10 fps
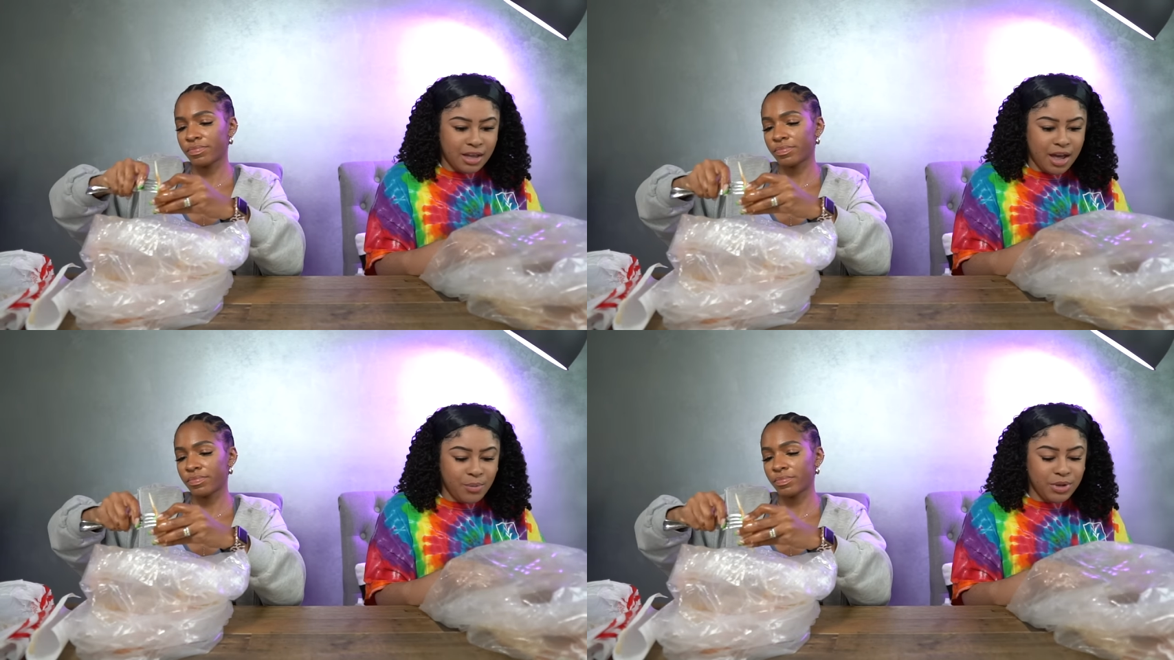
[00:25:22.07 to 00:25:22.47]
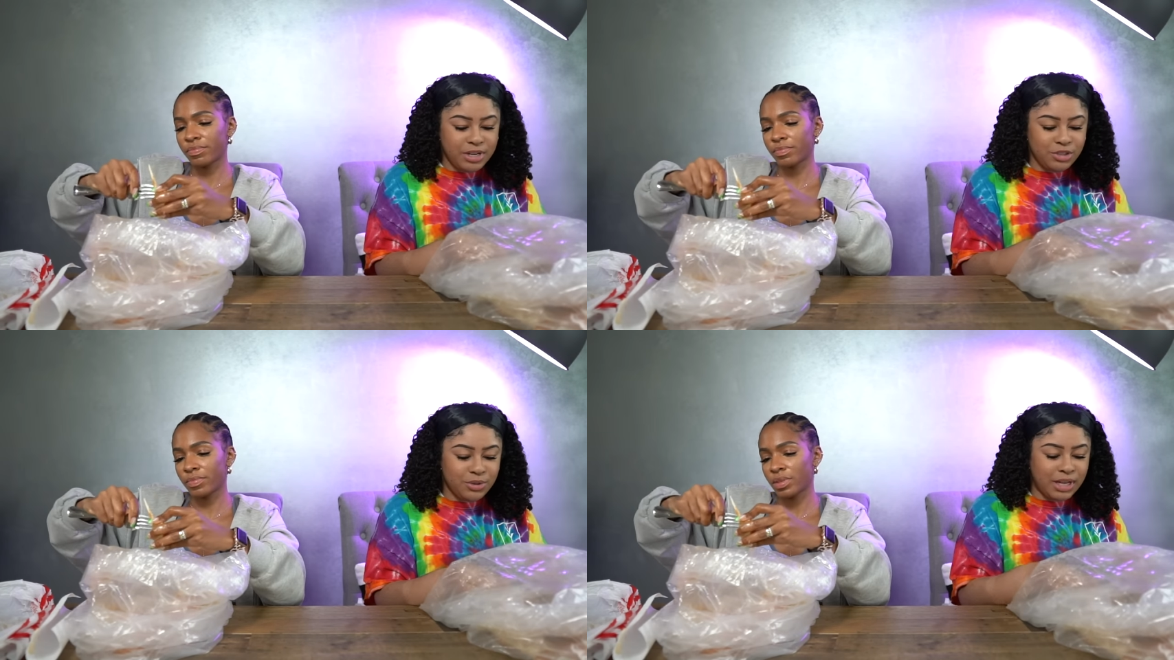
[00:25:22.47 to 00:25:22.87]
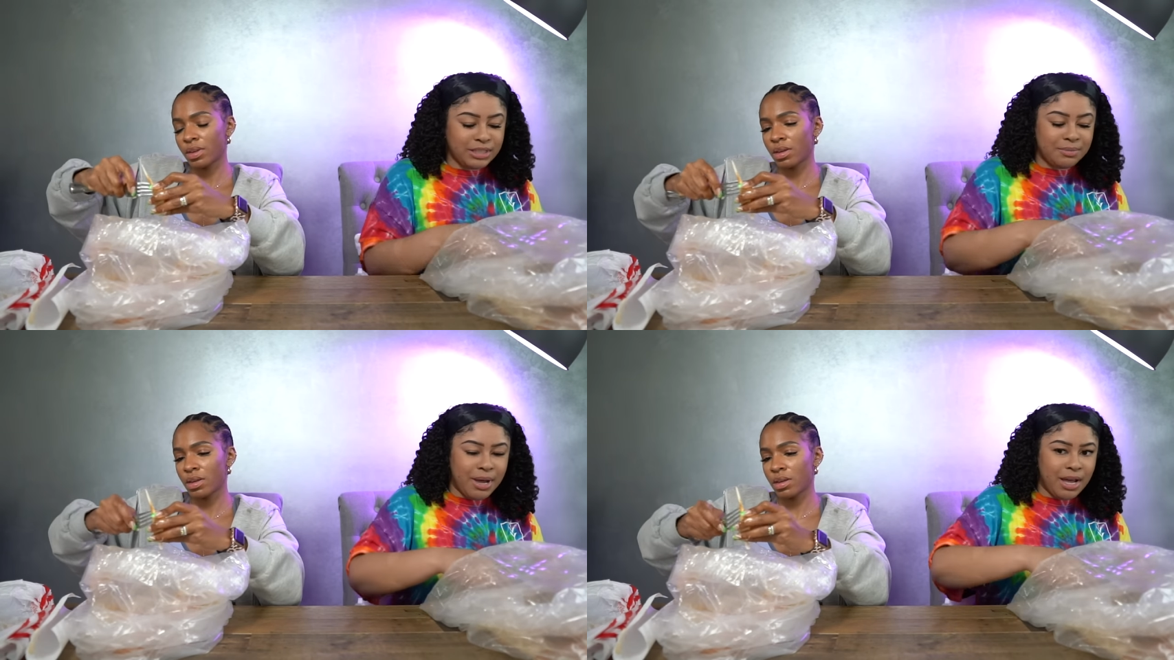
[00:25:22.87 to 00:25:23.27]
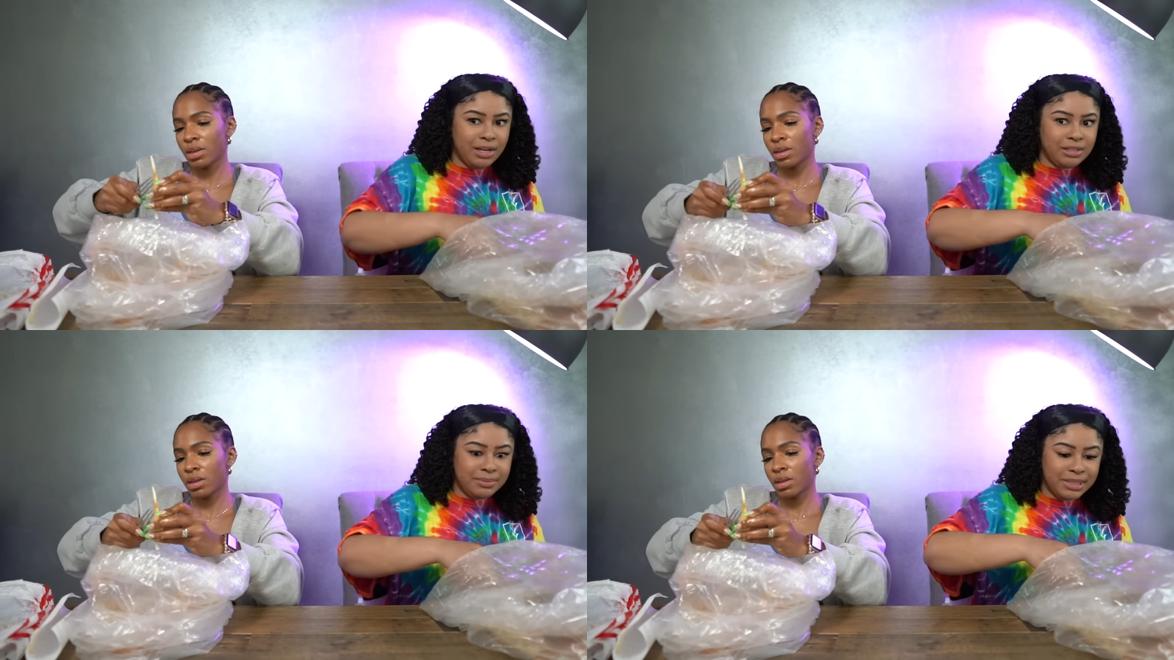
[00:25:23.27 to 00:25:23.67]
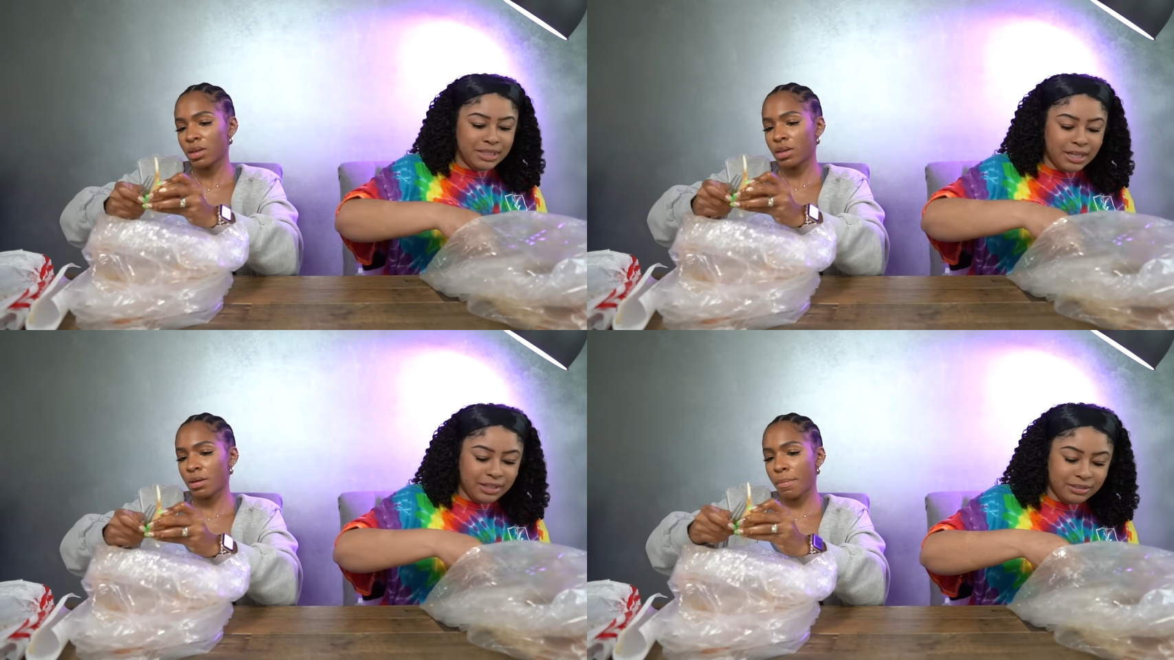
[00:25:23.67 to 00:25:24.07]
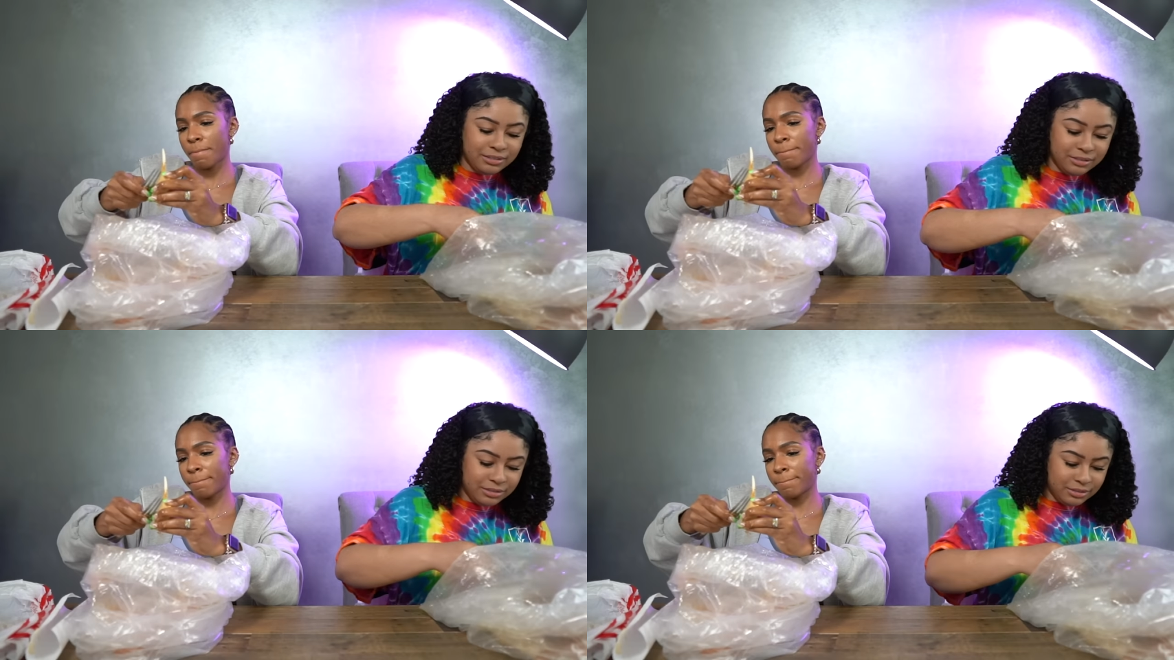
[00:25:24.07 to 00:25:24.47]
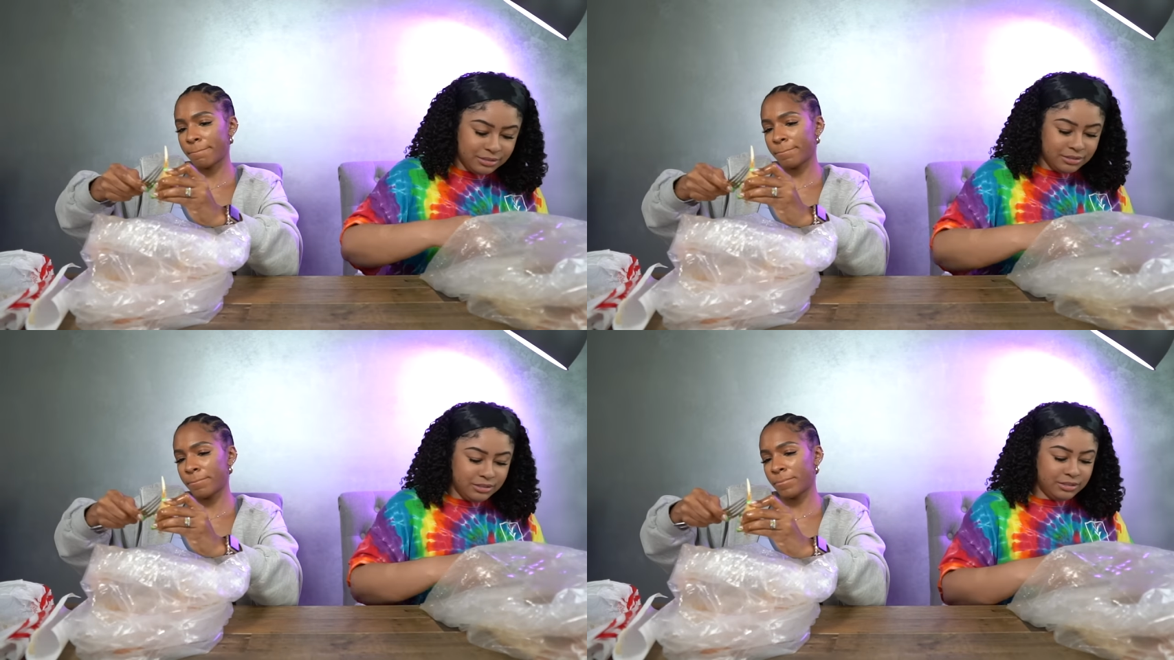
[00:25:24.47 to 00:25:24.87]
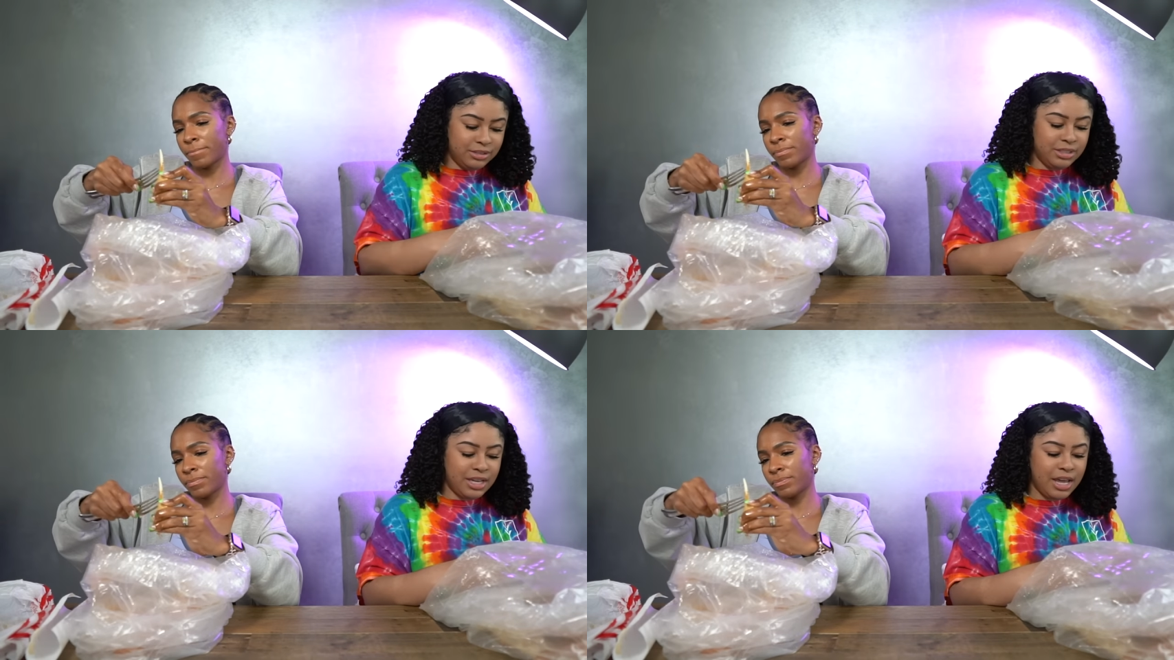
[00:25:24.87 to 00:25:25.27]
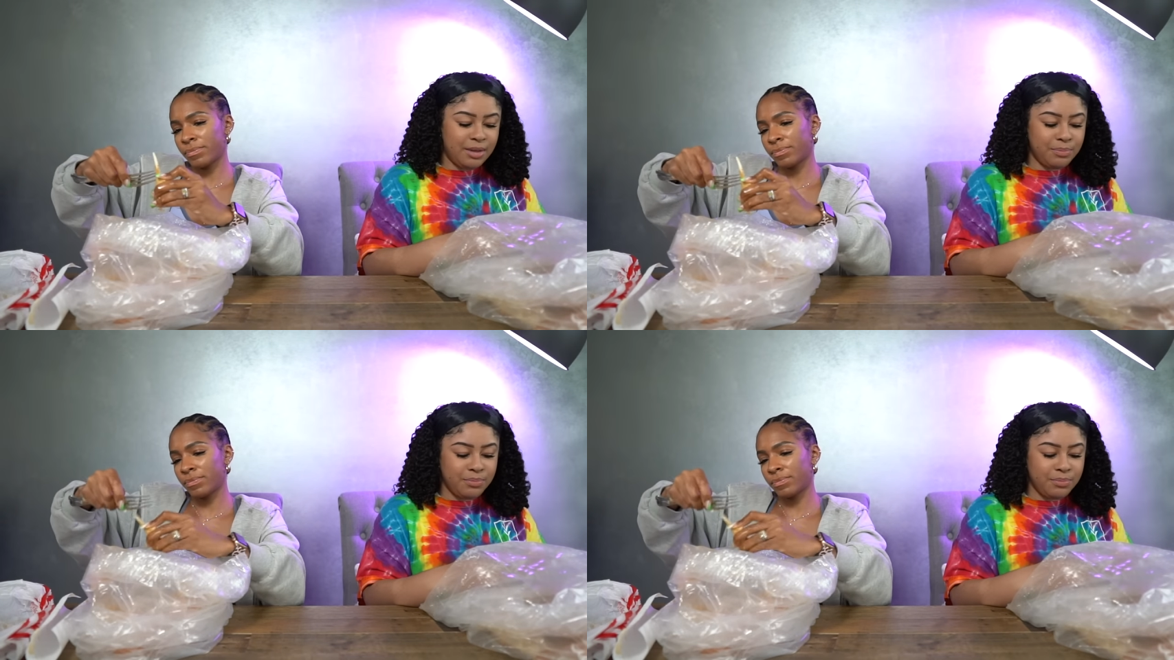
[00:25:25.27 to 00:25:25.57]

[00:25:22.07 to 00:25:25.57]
Speaker 1: I wouldn't do that to my husband. Like, hey,